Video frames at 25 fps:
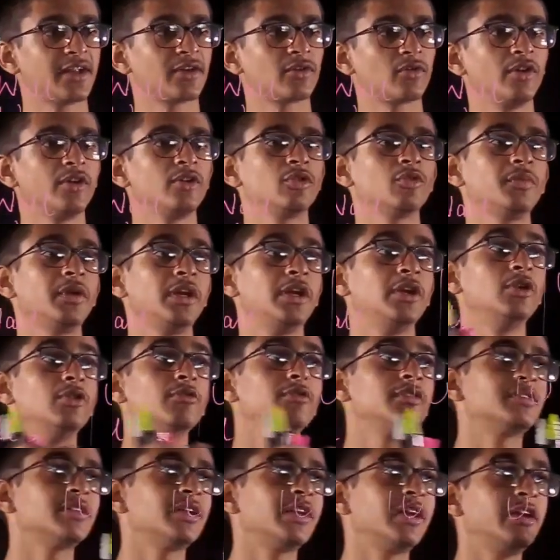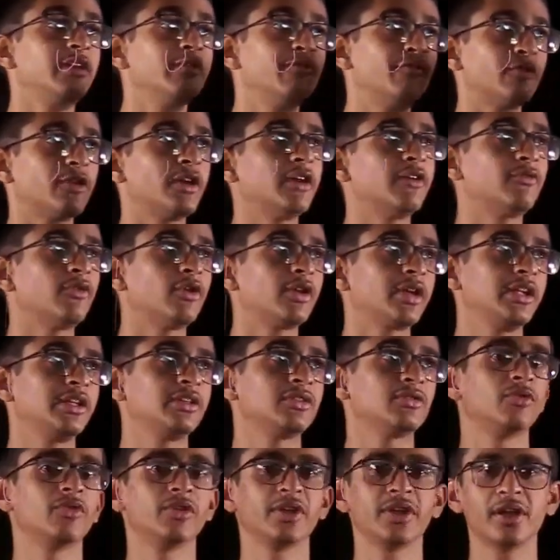are going to be individually different for
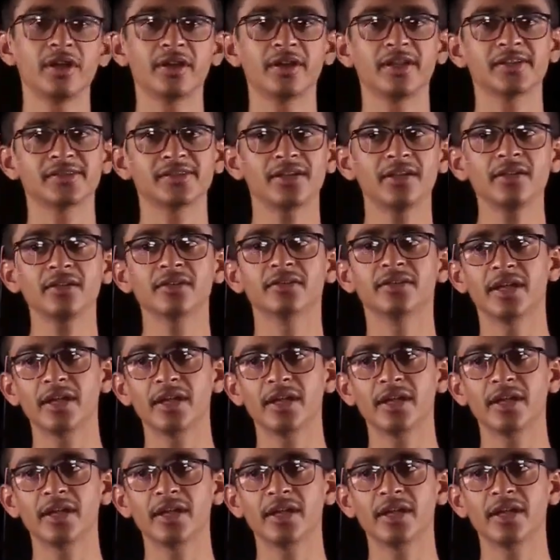each orientation,